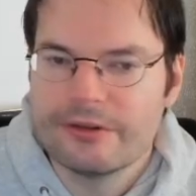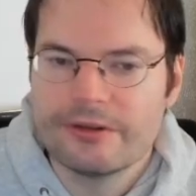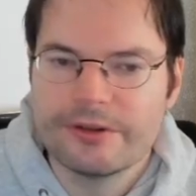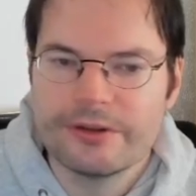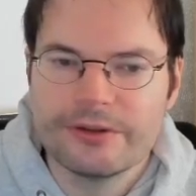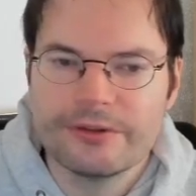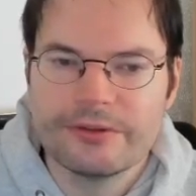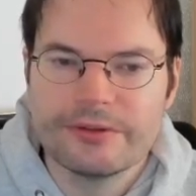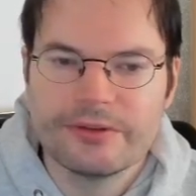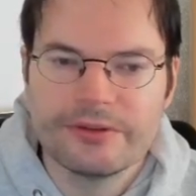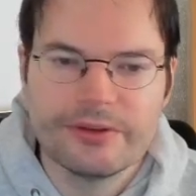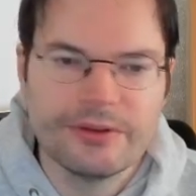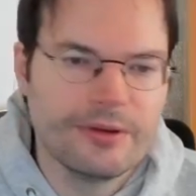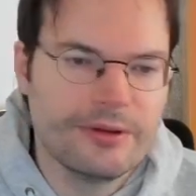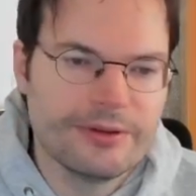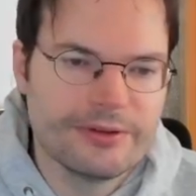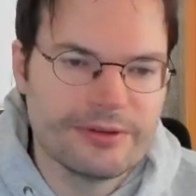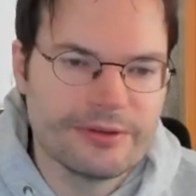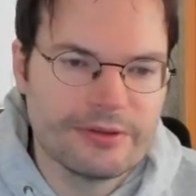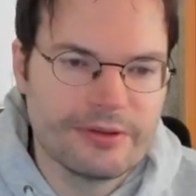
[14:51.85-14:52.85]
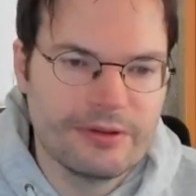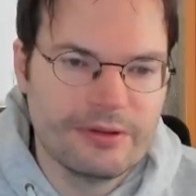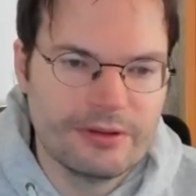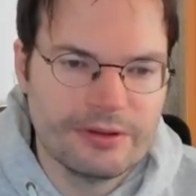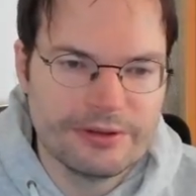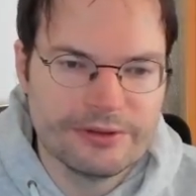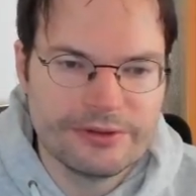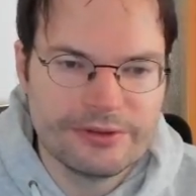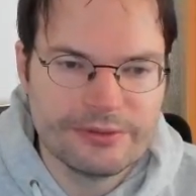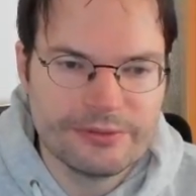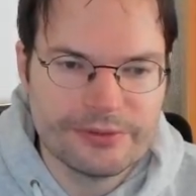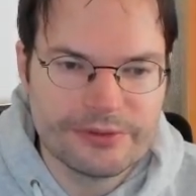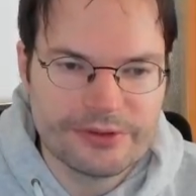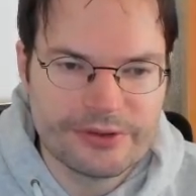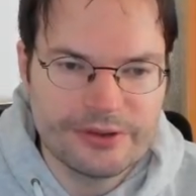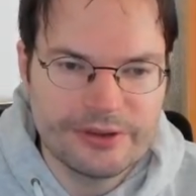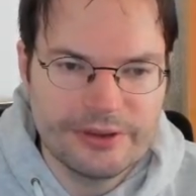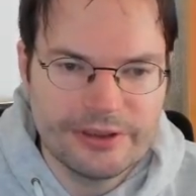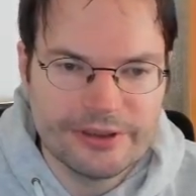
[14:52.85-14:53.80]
or you could also call it user.